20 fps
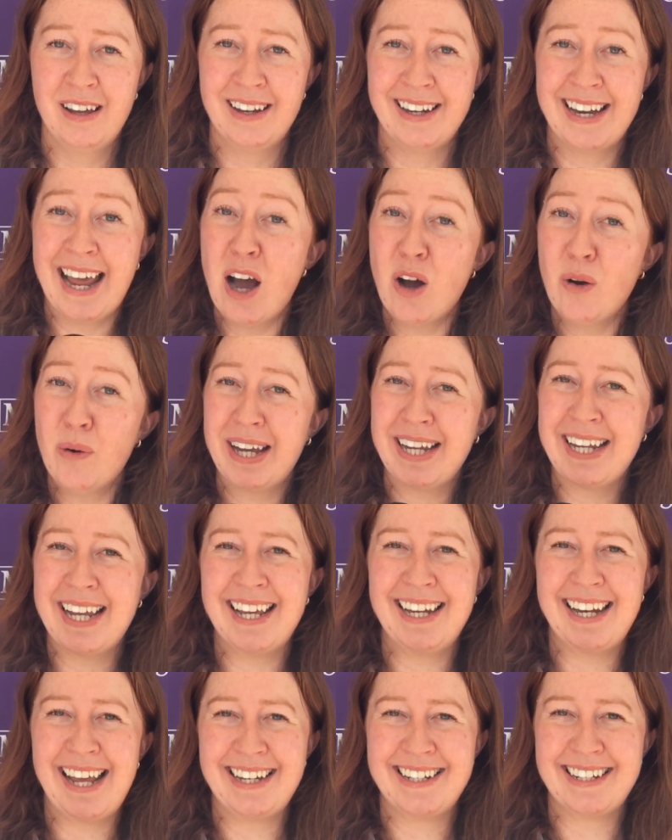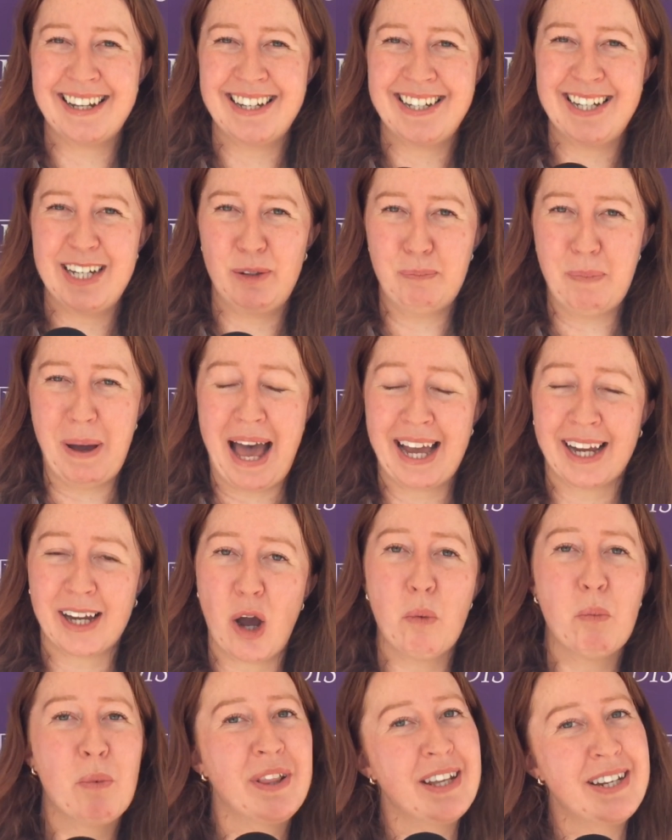Now, a year later, she's back
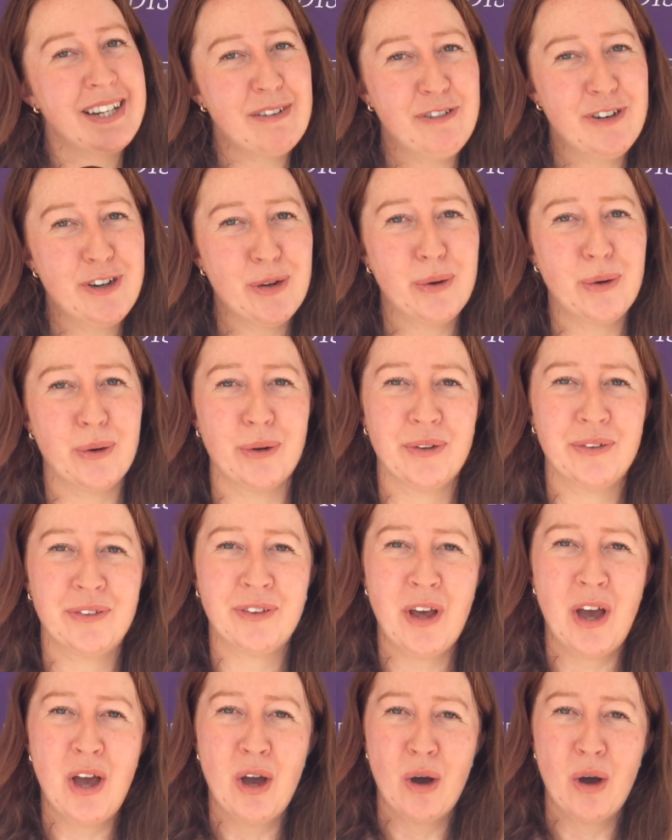and with a different horse.